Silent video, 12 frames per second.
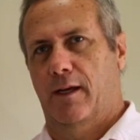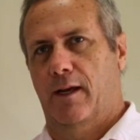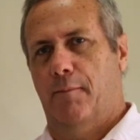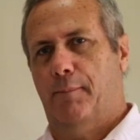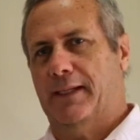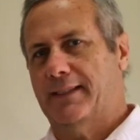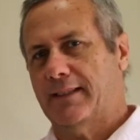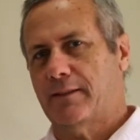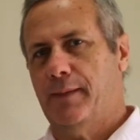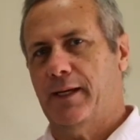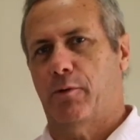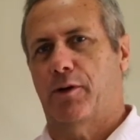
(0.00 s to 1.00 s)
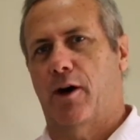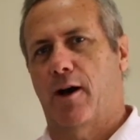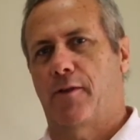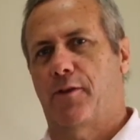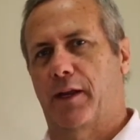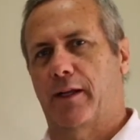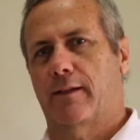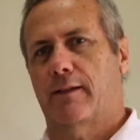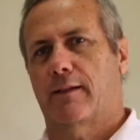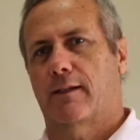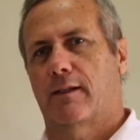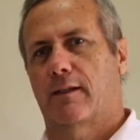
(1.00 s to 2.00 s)
But it doesn't matter what I think.
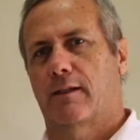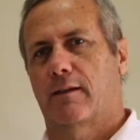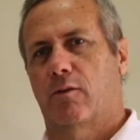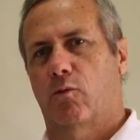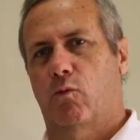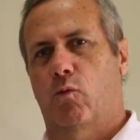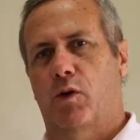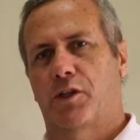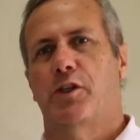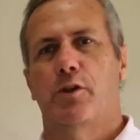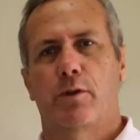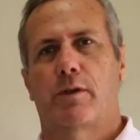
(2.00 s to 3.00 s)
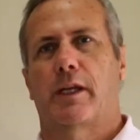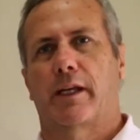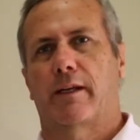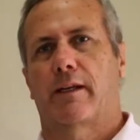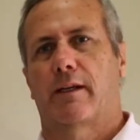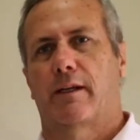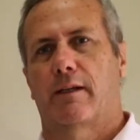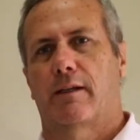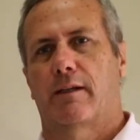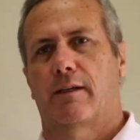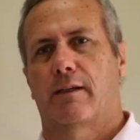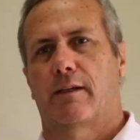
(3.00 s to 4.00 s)
What do you think?
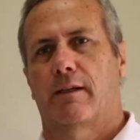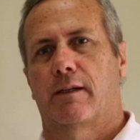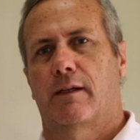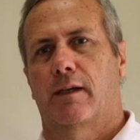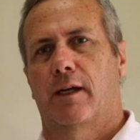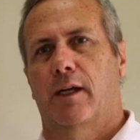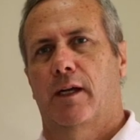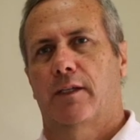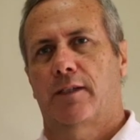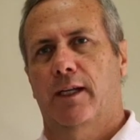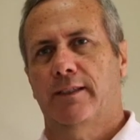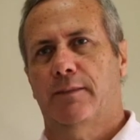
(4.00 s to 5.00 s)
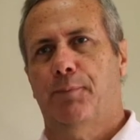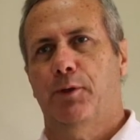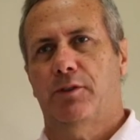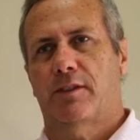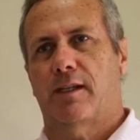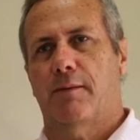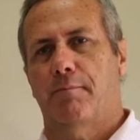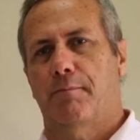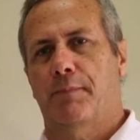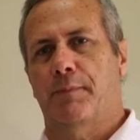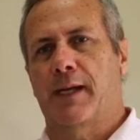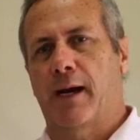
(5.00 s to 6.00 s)
So let's put some
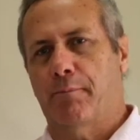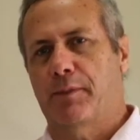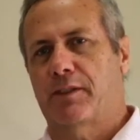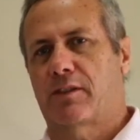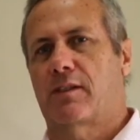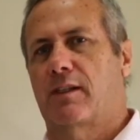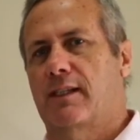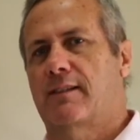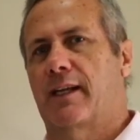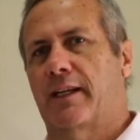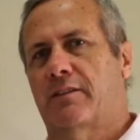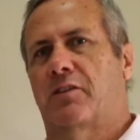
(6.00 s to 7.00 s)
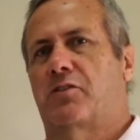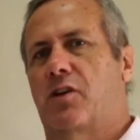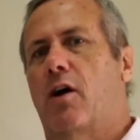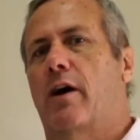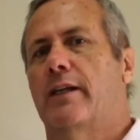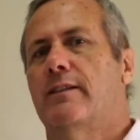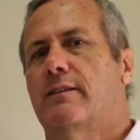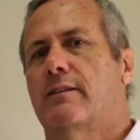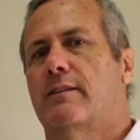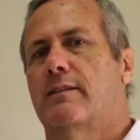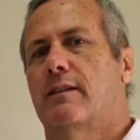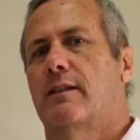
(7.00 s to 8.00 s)
numbers to this
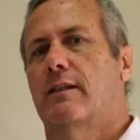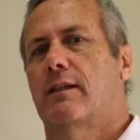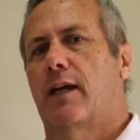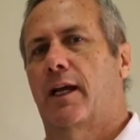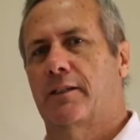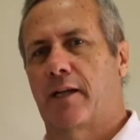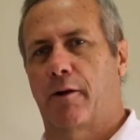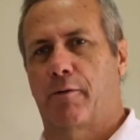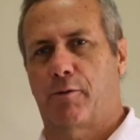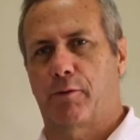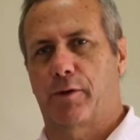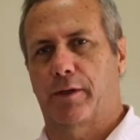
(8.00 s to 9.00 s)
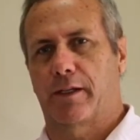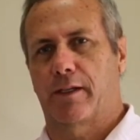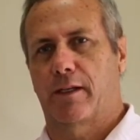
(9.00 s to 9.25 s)
exercise and go through it.